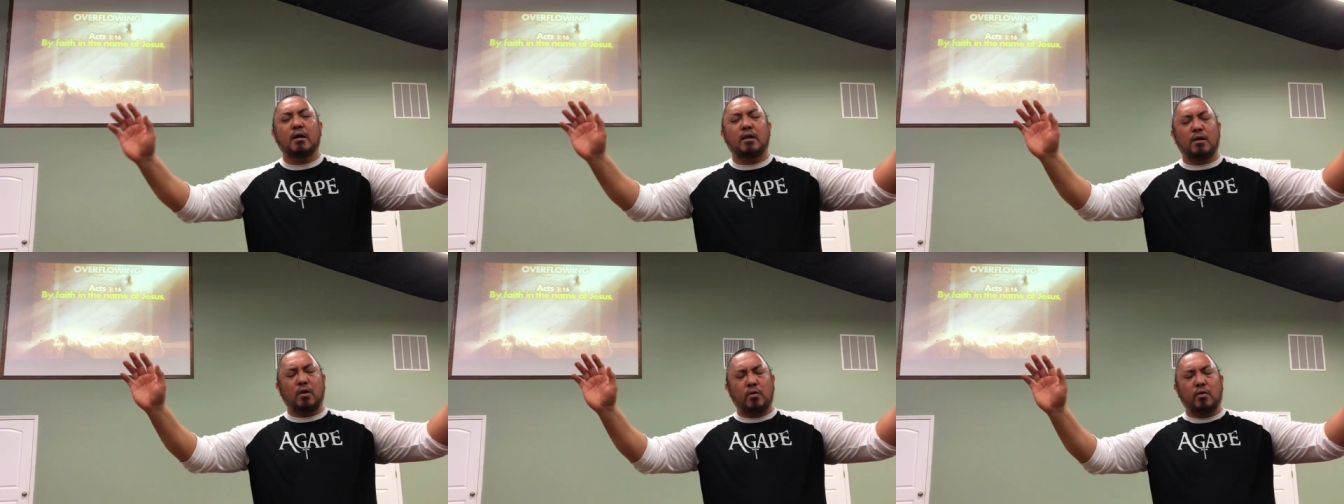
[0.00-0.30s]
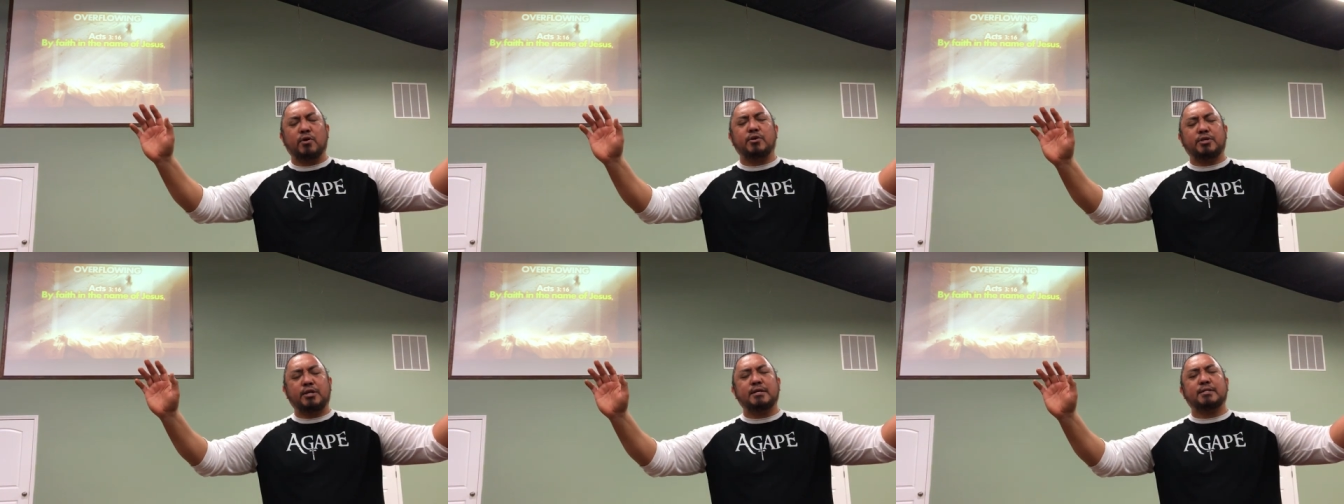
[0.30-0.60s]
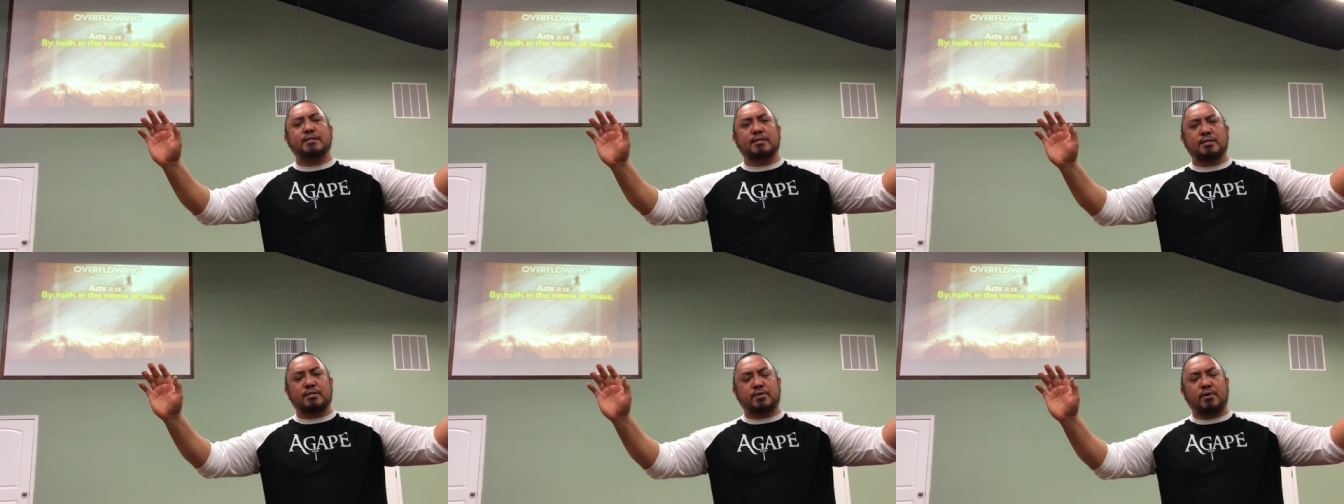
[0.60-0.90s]
Lord
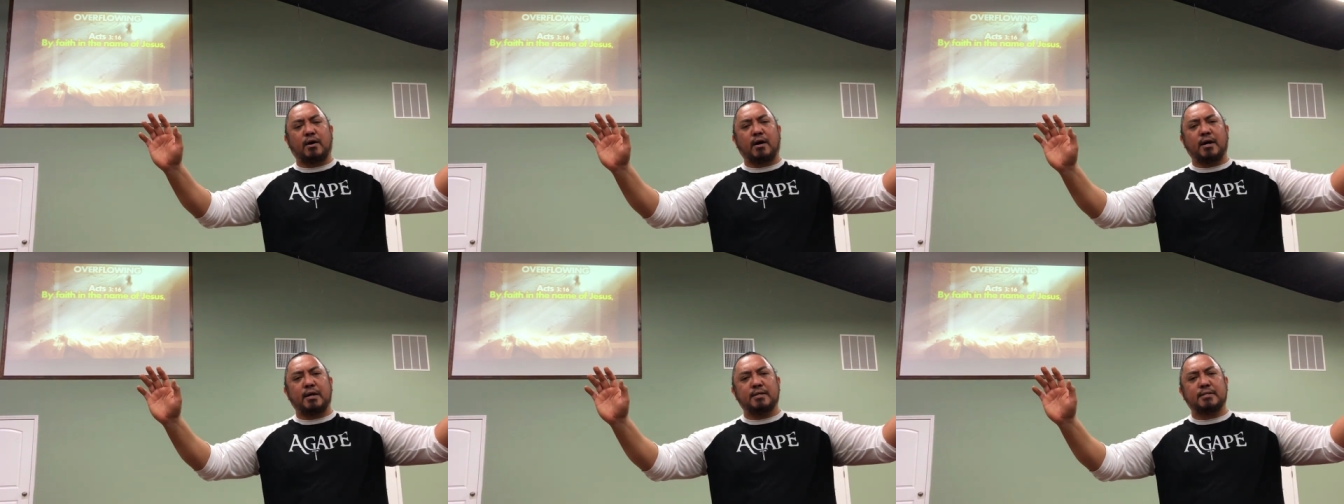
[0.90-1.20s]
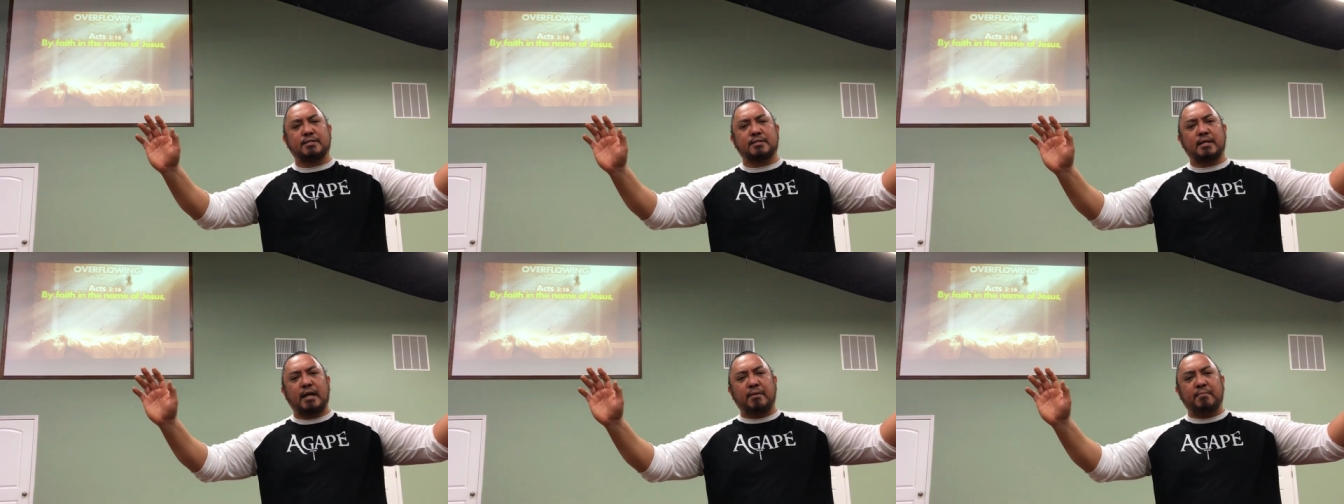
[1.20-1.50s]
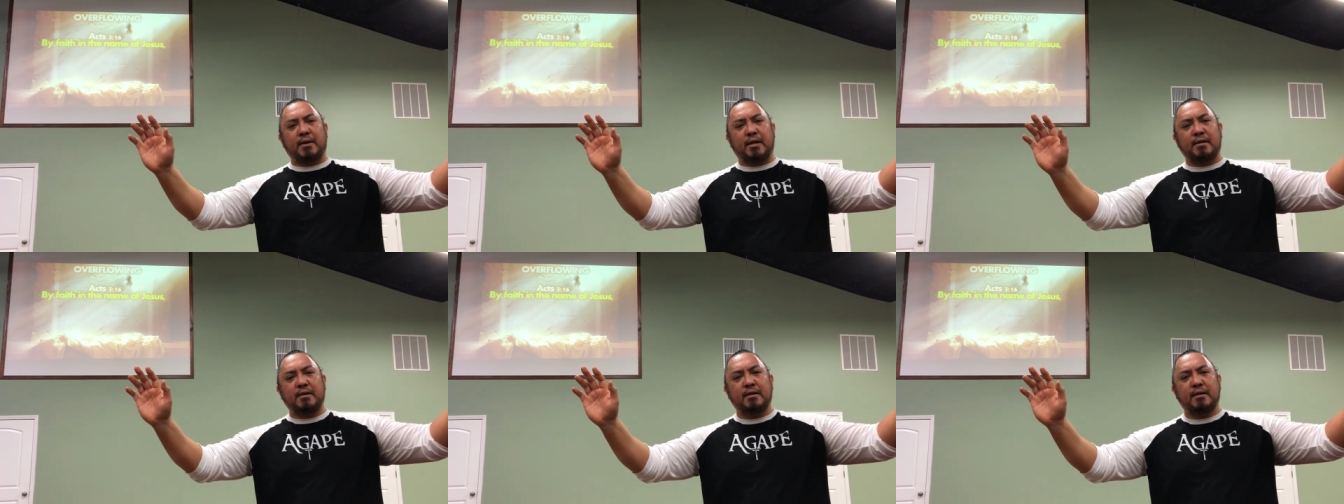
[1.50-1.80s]
Jesus Christ.
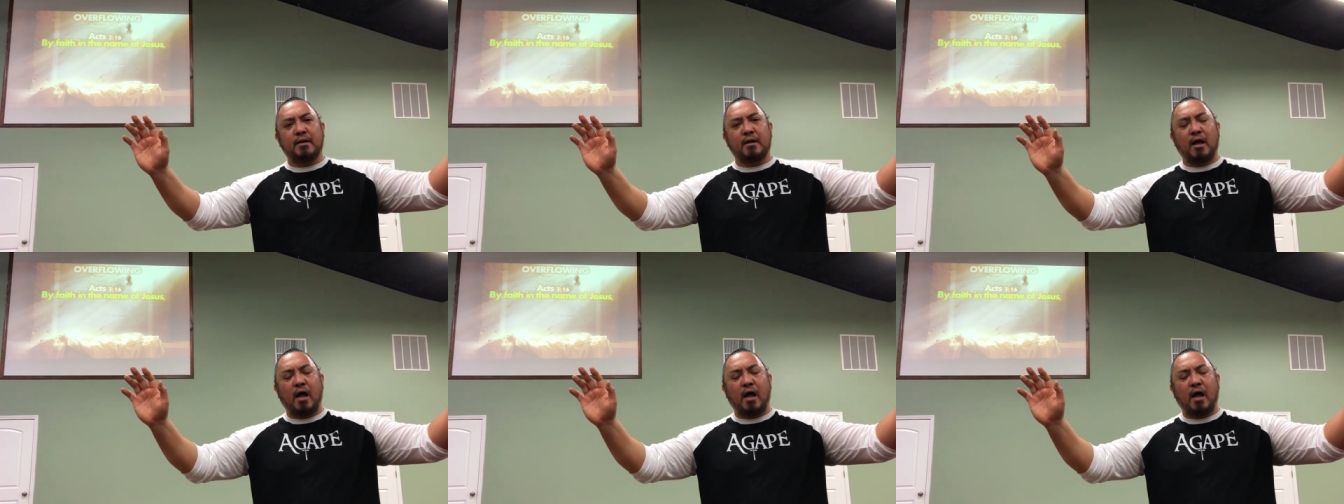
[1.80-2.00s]
Amen.